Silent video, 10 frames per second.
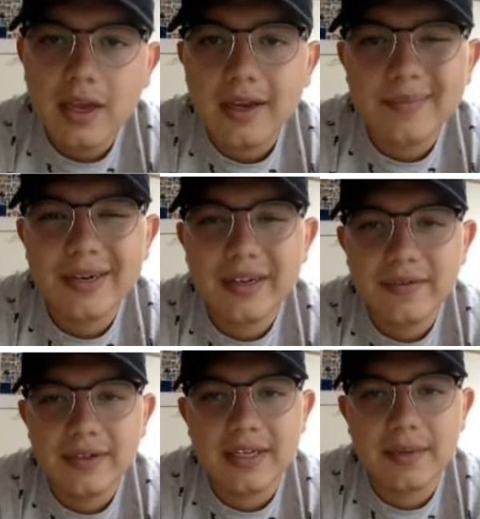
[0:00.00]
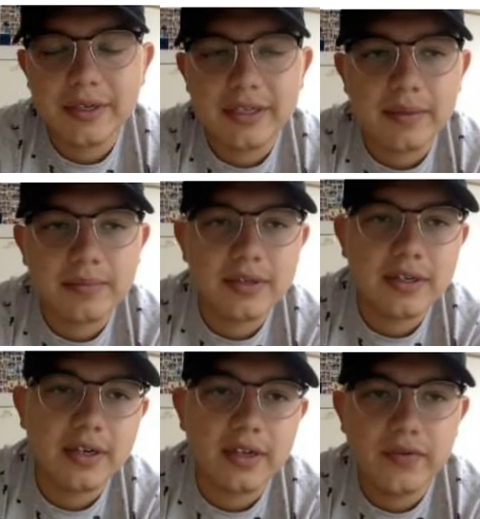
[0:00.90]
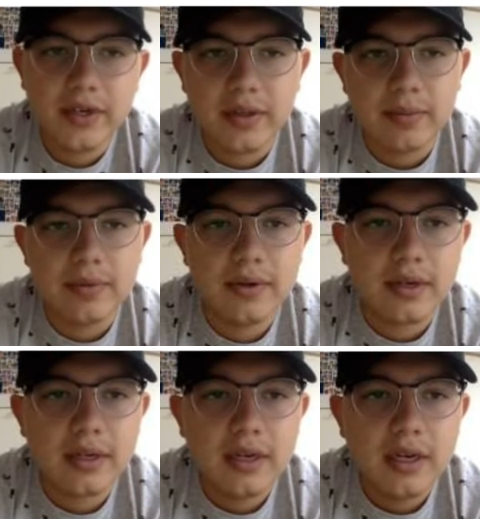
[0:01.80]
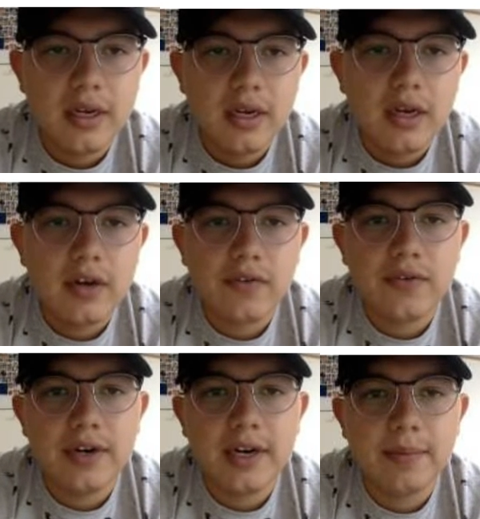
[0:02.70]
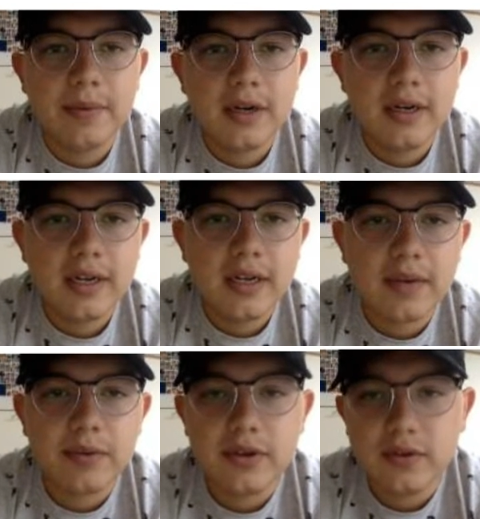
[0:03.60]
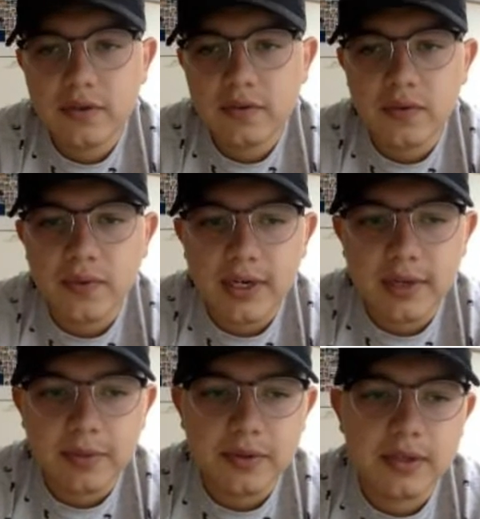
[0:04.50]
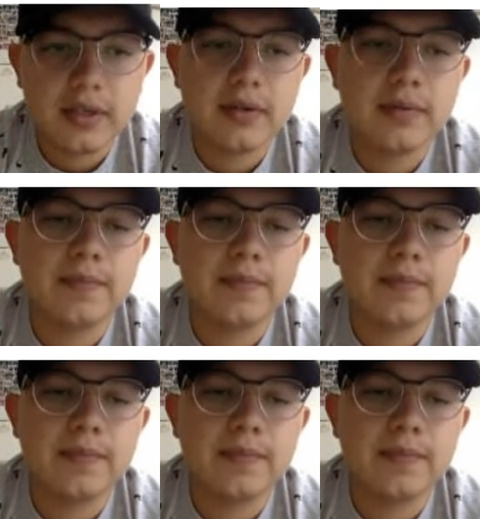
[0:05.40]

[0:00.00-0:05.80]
I believe the same examples that are given in the book of reading ability can be used for reading music.